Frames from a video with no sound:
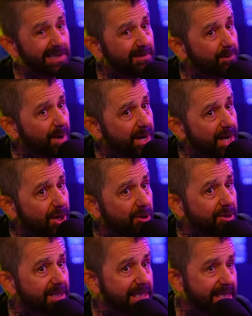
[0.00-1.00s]
of money
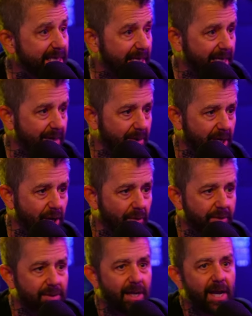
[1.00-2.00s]
or didn't. Right. You know,
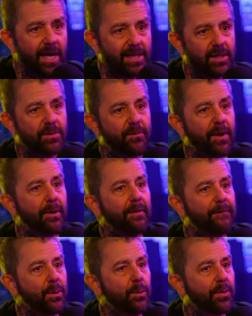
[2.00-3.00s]
there's very
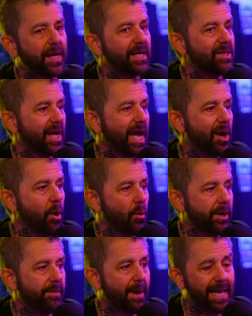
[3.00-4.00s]
few things I own
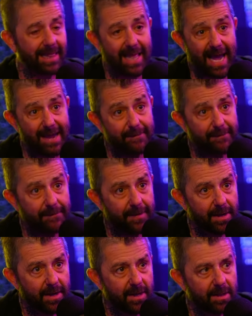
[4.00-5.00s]
in my life
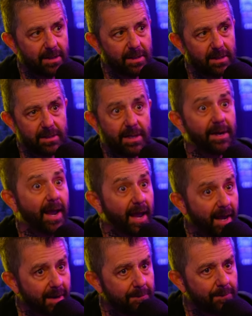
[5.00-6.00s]

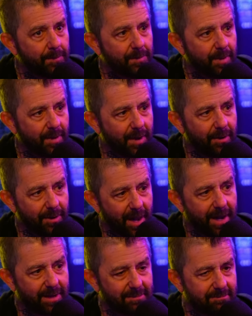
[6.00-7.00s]
today that are like